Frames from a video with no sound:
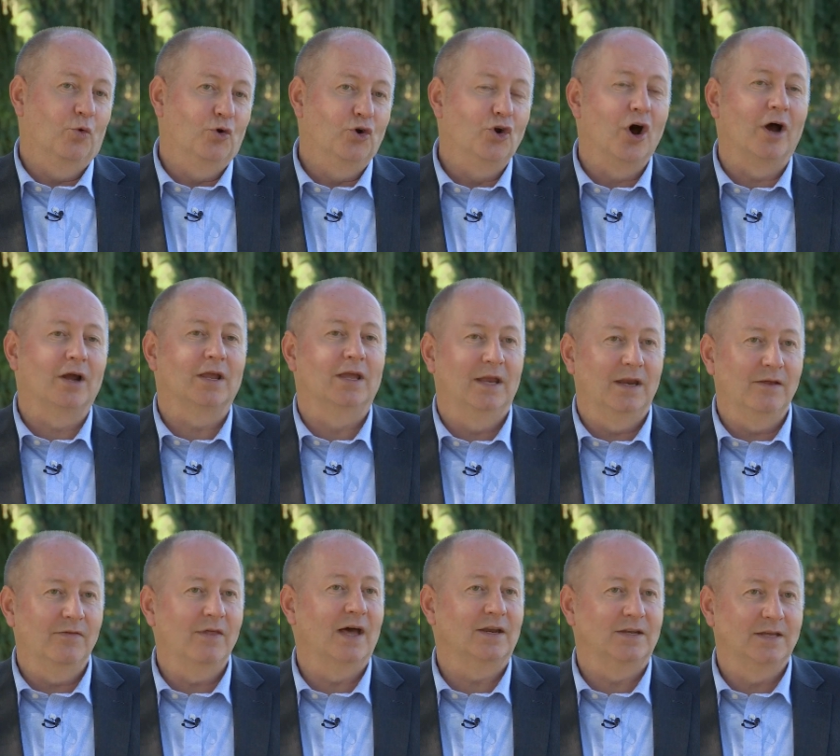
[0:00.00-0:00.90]
we're not
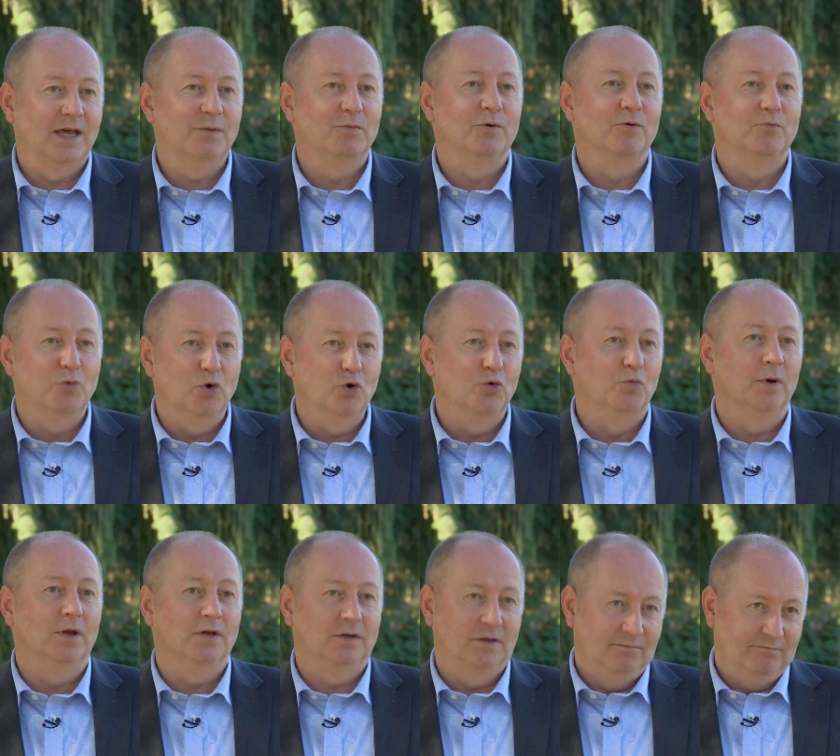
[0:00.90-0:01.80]
getting that type of
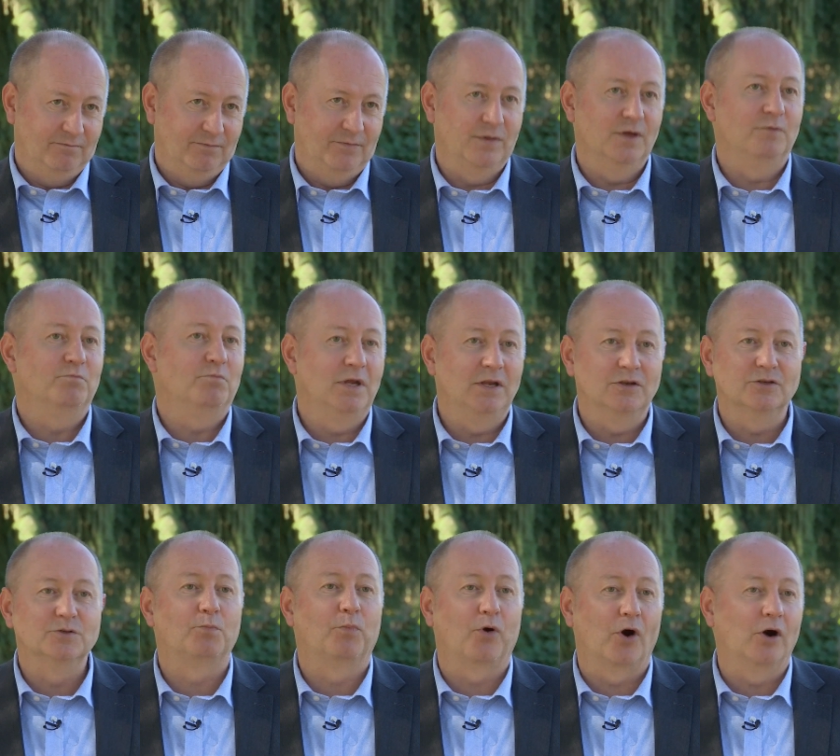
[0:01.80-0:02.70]
movement that
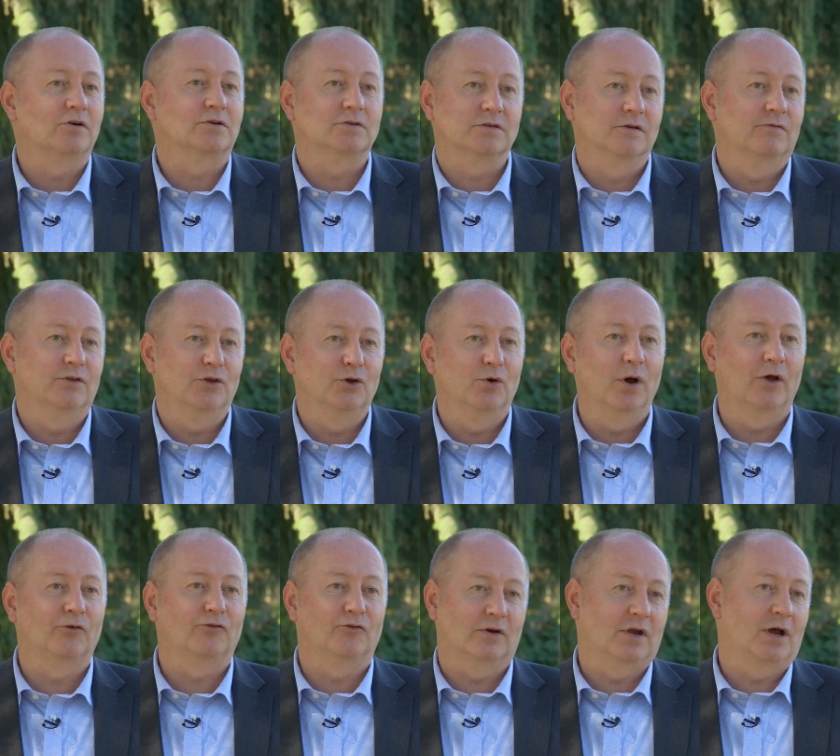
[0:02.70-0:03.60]
means parts of the
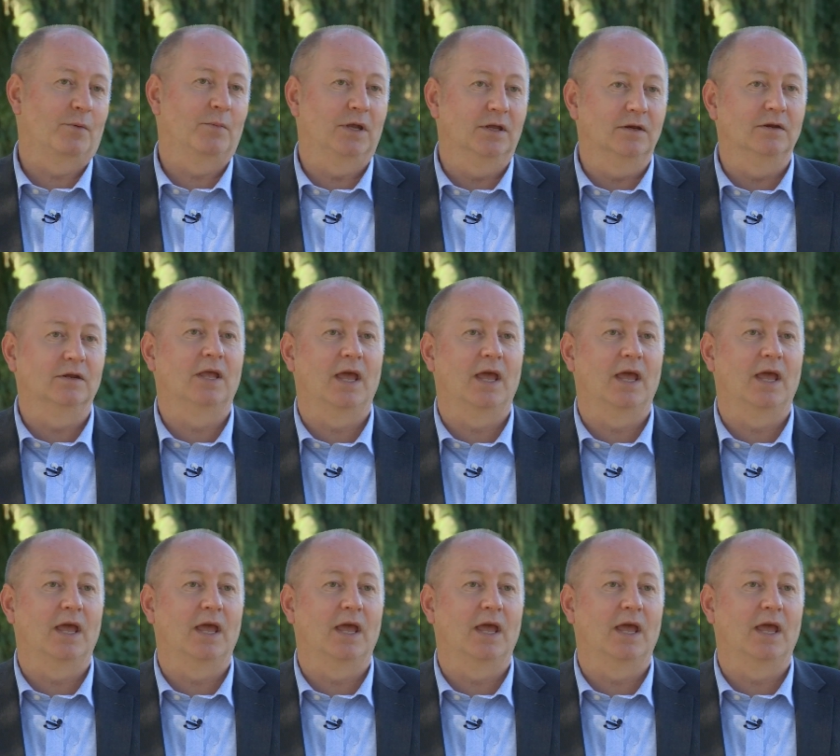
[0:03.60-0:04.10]
U.S. are coming into